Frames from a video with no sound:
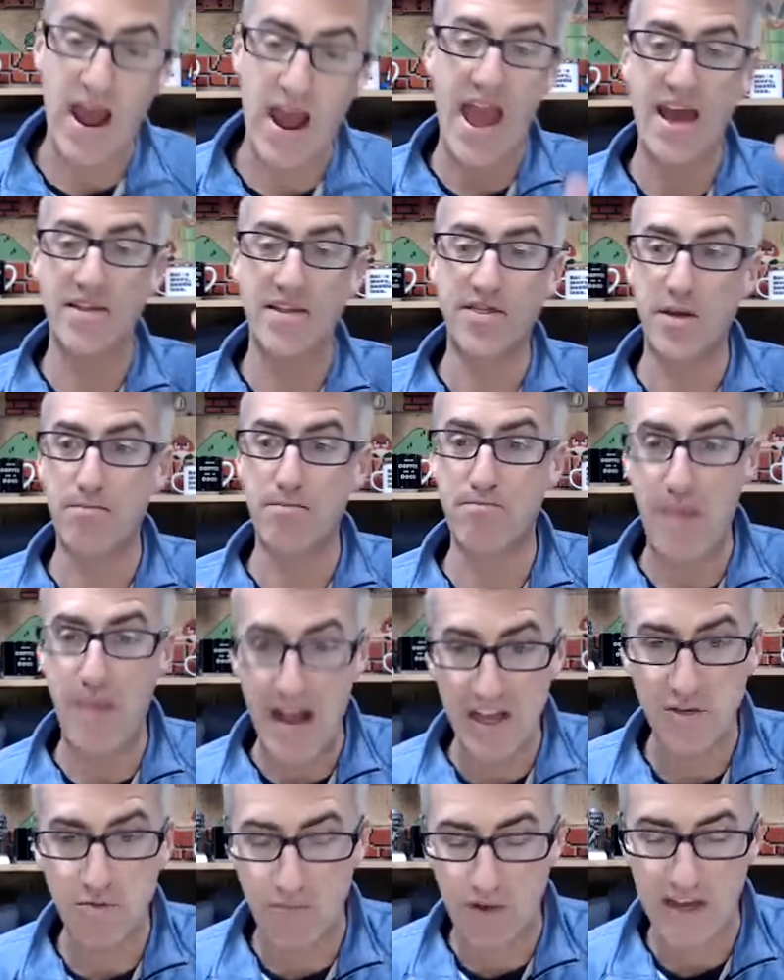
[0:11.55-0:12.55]
And the
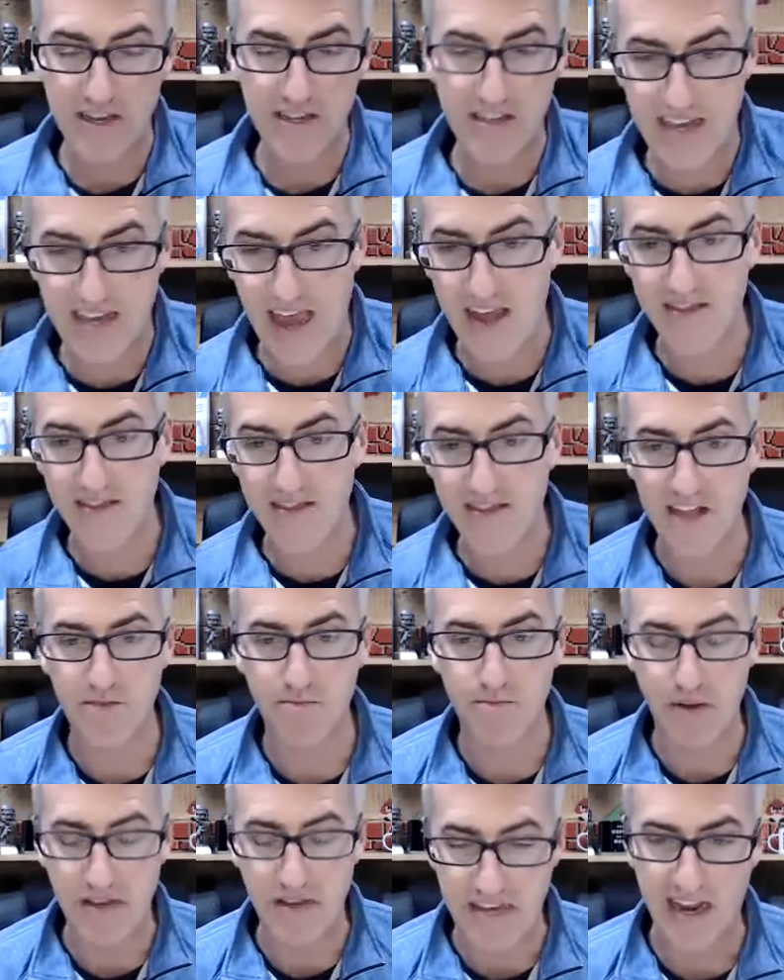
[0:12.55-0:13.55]
best place to get that
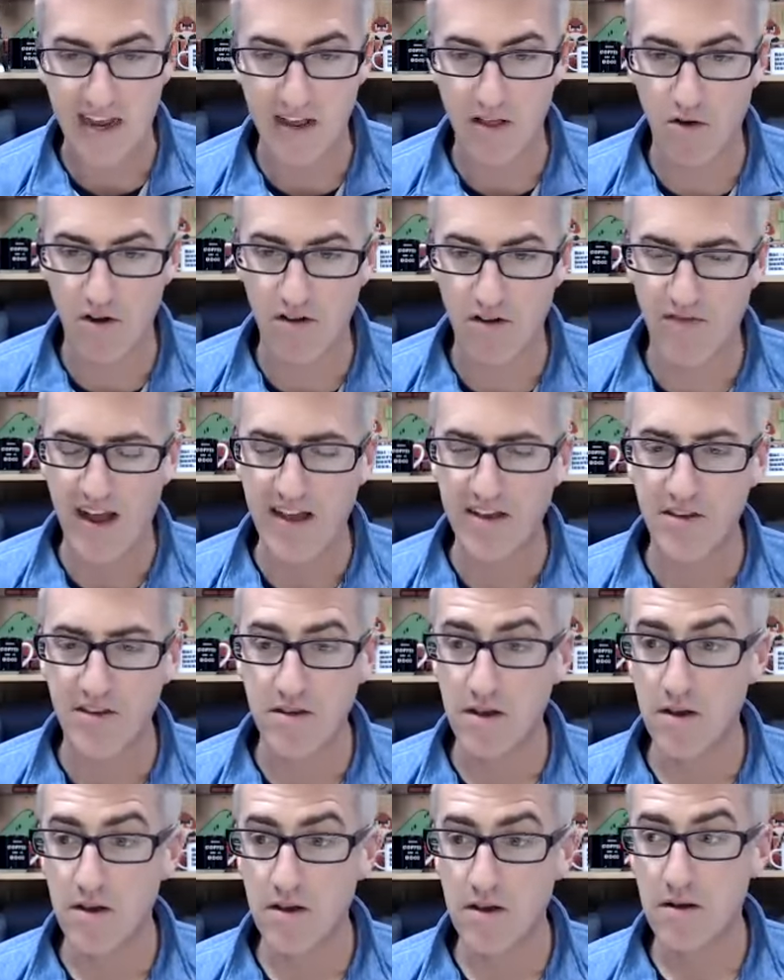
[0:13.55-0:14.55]
particular advice,
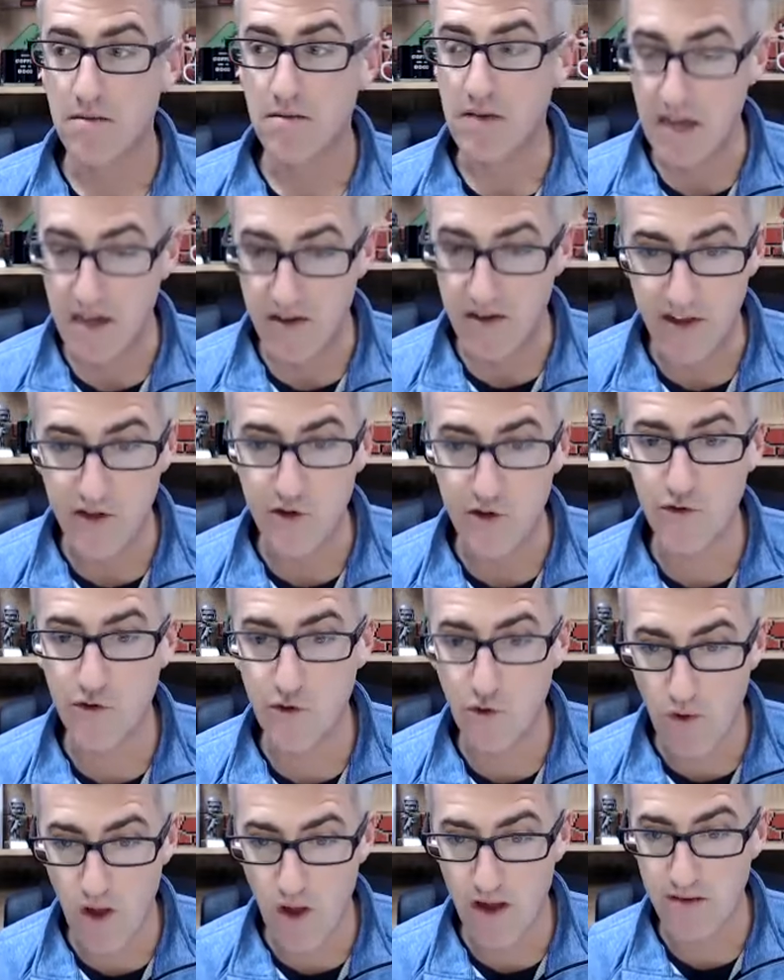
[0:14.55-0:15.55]
individuals
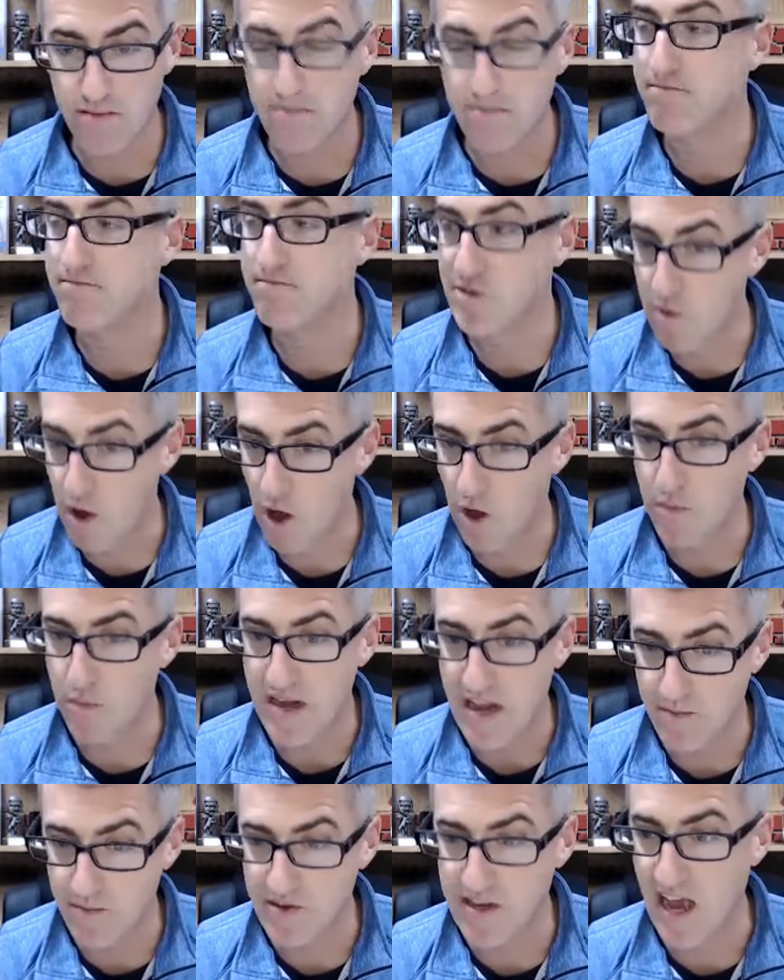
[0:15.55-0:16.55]
who run small and
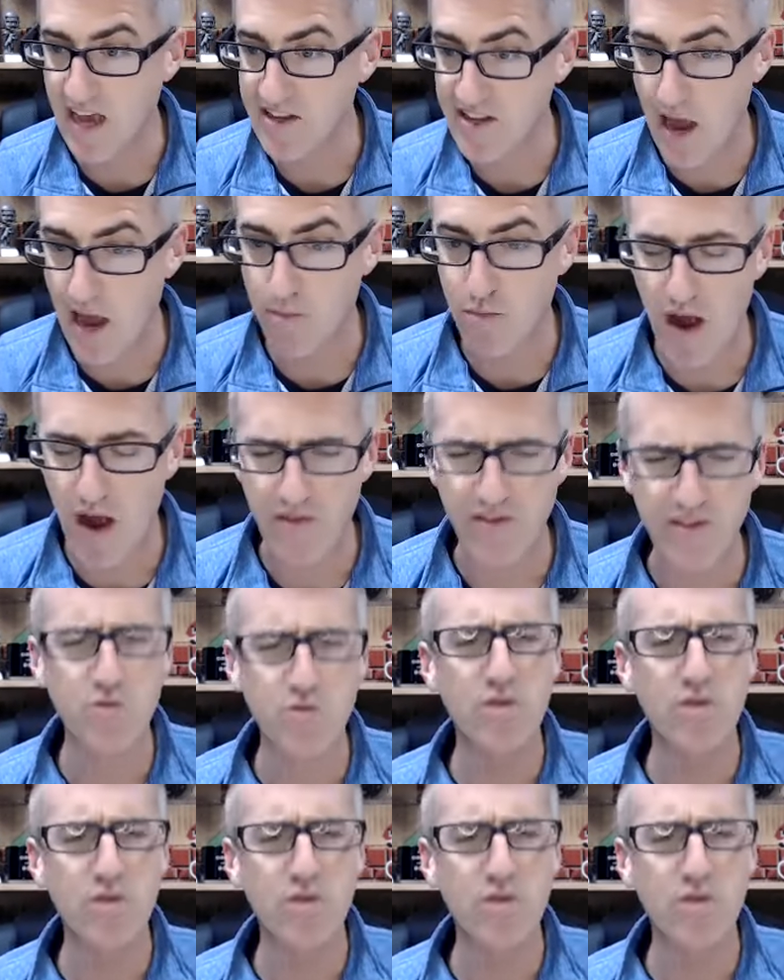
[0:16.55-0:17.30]
medium-sized nonprofits.